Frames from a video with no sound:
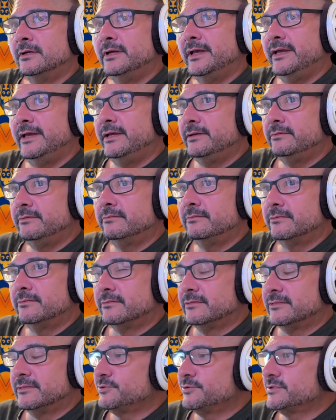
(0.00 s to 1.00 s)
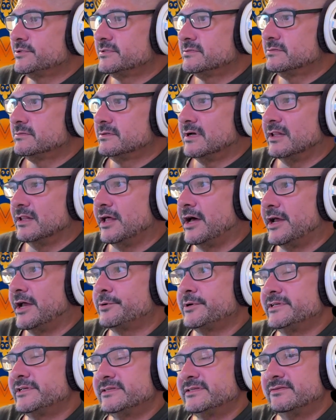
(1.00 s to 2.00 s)
And there was a lot of
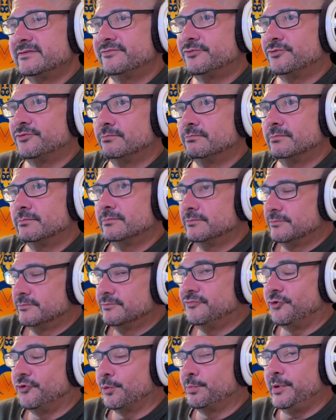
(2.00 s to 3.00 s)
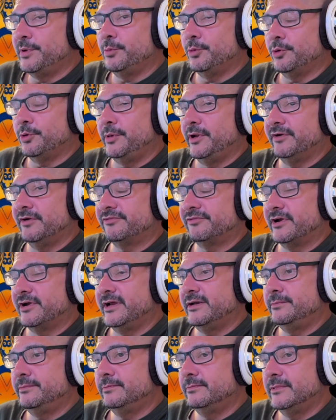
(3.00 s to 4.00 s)
reason for people to be
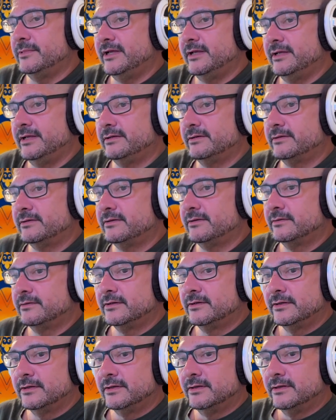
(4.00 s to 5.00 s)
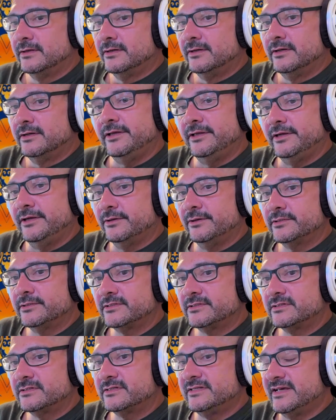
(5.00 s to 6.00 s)
afraid. And,
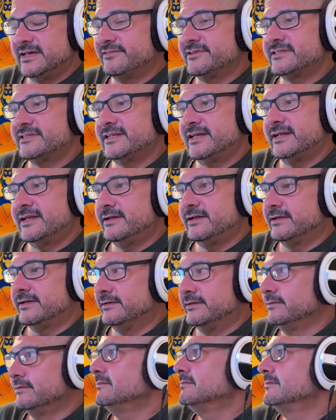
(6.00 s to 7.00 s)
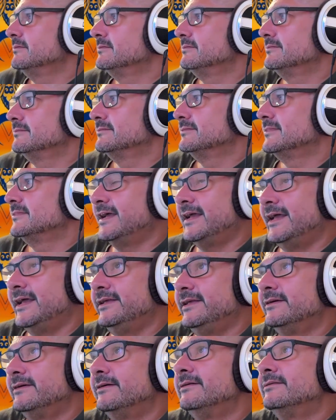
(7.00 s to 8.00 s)
it's devastating and I
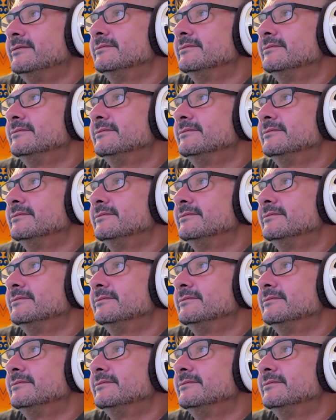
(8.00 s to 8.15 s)
hate it.